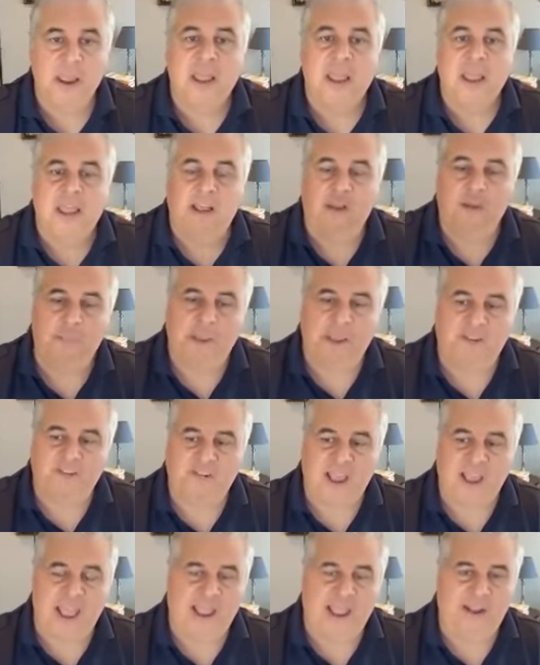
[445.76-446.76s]
He'll be
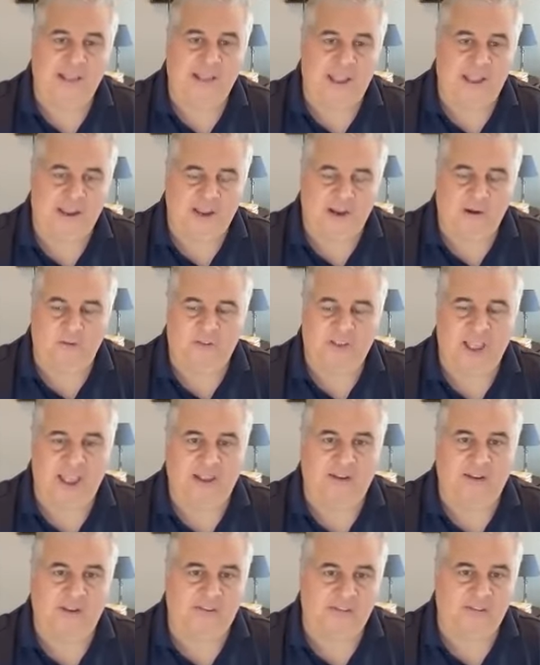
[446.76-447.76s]
side
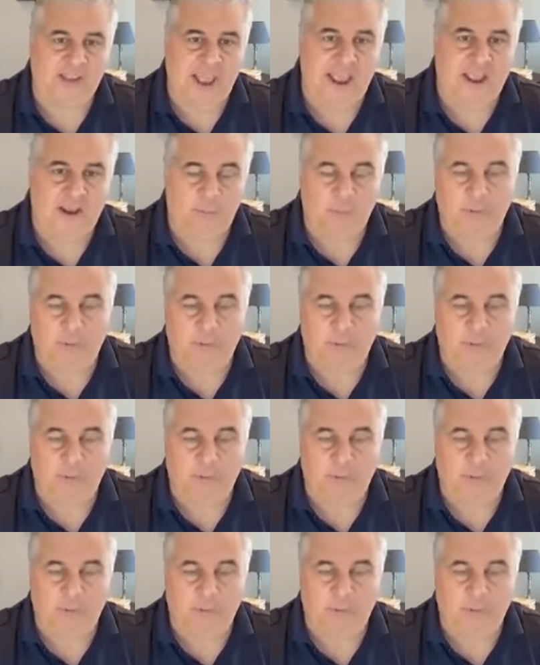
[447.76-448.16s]
to side